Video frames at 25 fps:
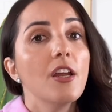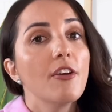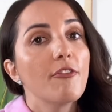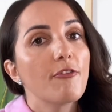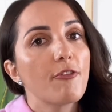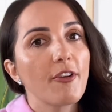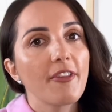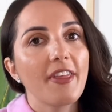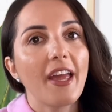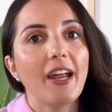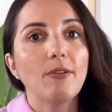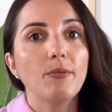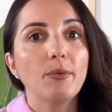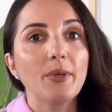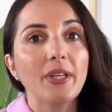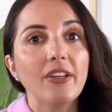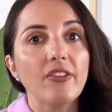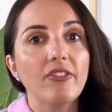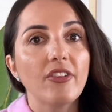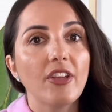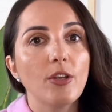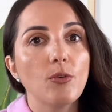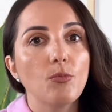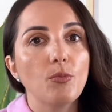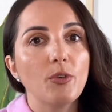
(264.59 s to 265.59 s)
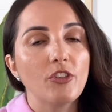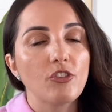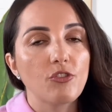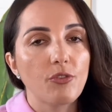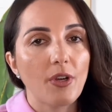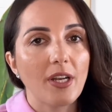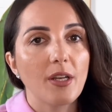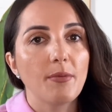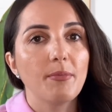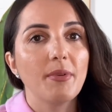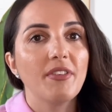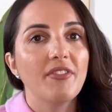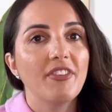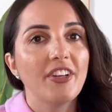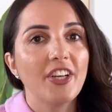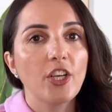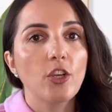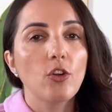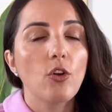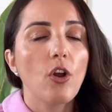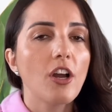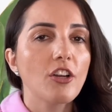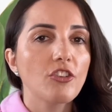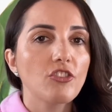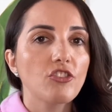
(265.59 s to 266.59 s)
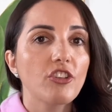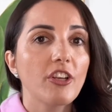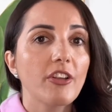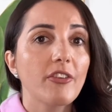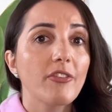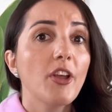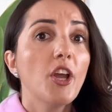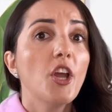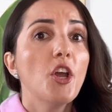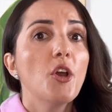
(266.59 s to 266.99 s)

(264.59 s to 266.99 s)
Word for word: For that reason, we try to be very cautious,